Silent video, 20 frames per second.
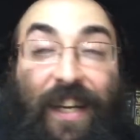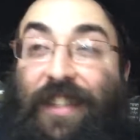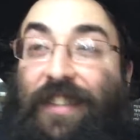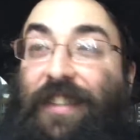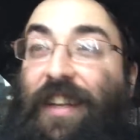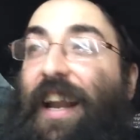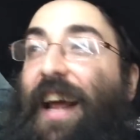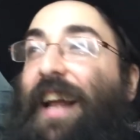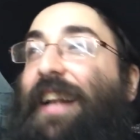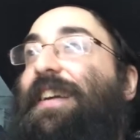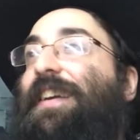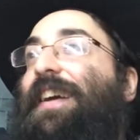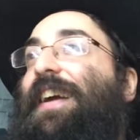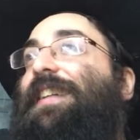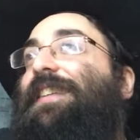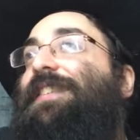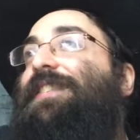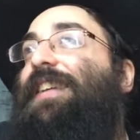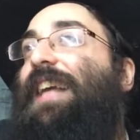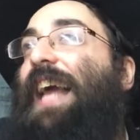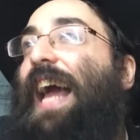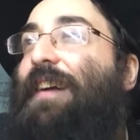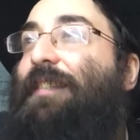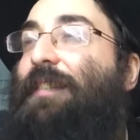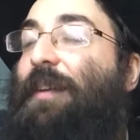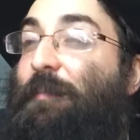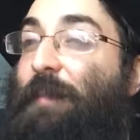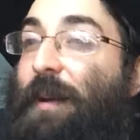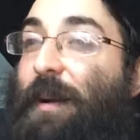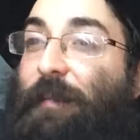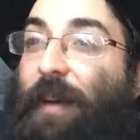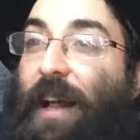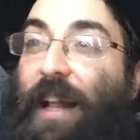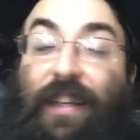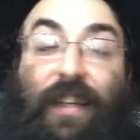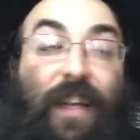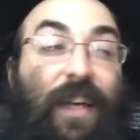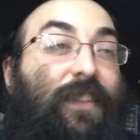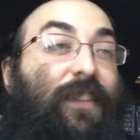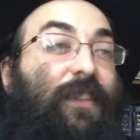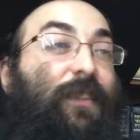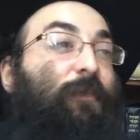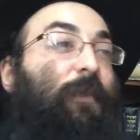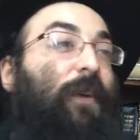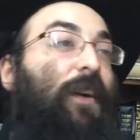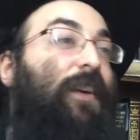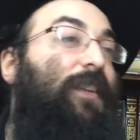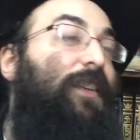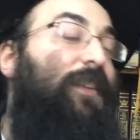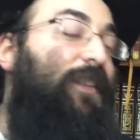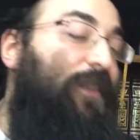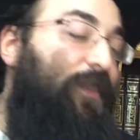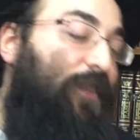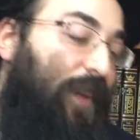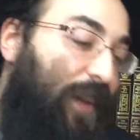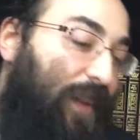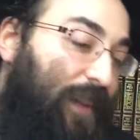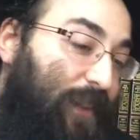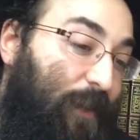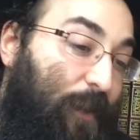So anyway, so you have Ramir Baal Hanes is buried in Teveriah.